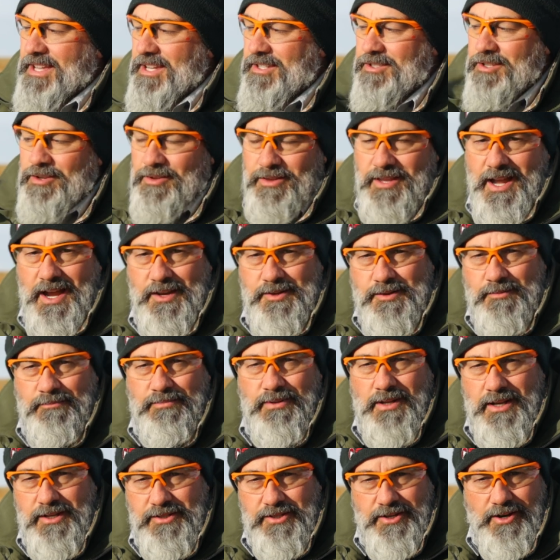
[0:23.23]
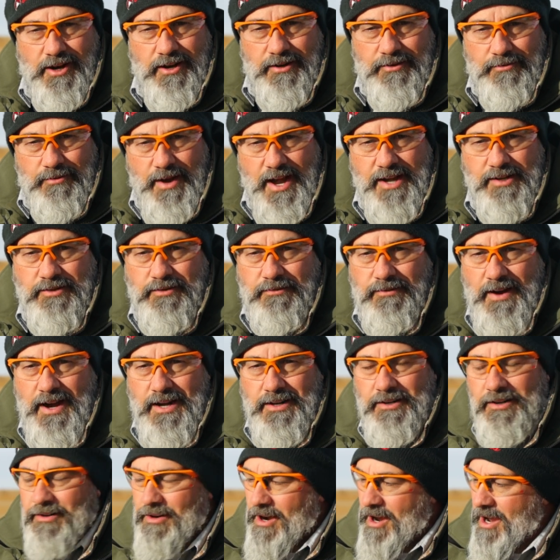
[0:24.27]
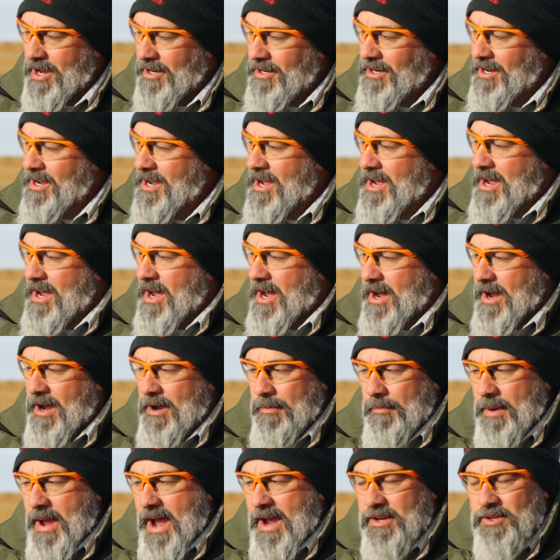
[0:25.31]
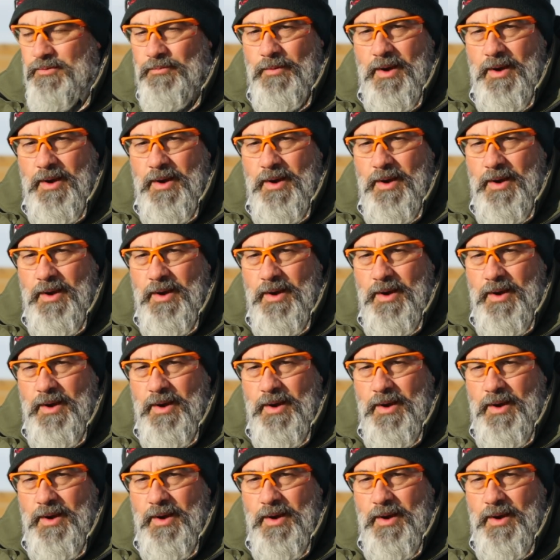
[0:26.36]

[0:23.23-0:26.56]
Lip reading: that 2,000 plus yard range finder on, as